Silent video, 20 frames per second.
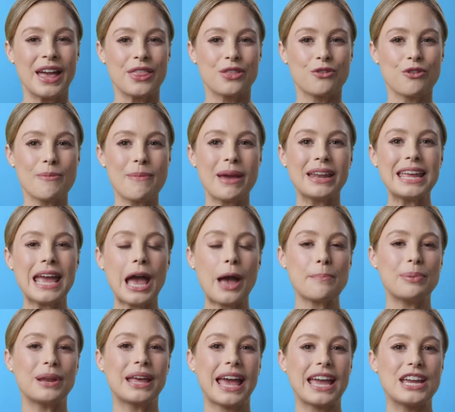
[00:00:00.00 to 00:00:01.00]
There are many
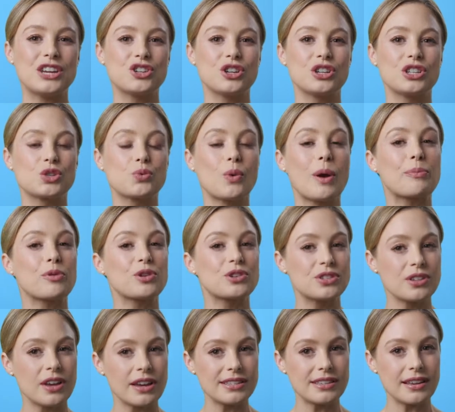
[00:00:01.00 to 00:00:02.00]
applications where
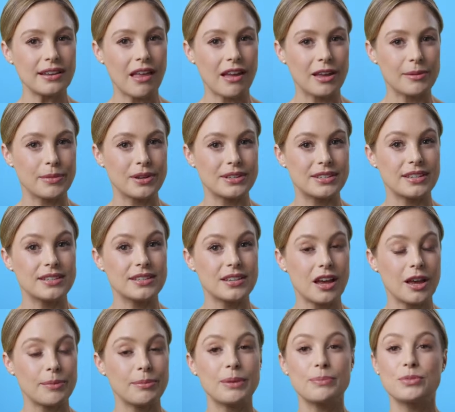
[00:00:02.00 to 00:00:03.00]
precise alignment and
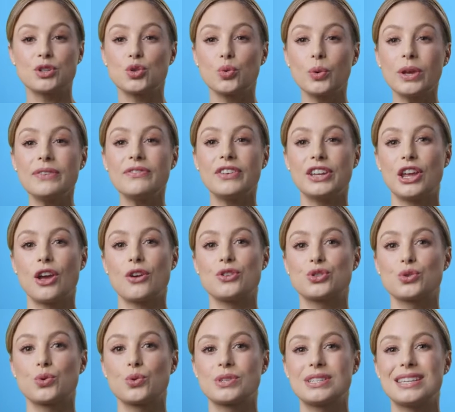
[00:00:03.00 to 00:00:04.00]
timing between video
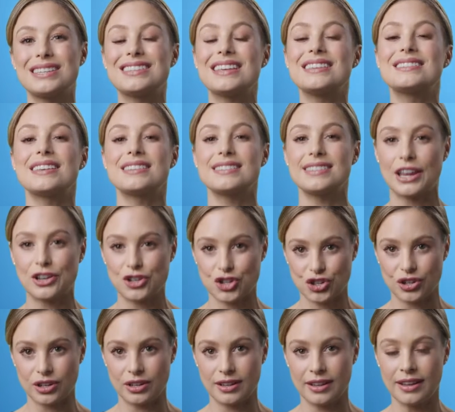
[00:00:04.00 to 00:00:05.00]
sources is
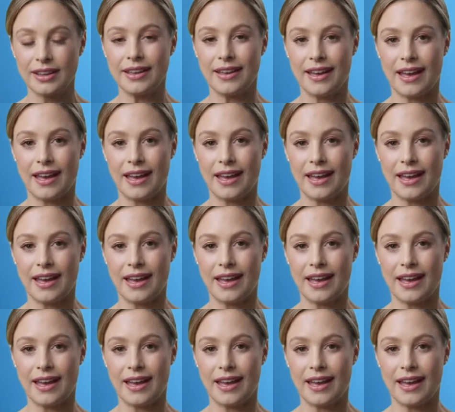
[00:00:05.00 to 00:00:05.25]
essential,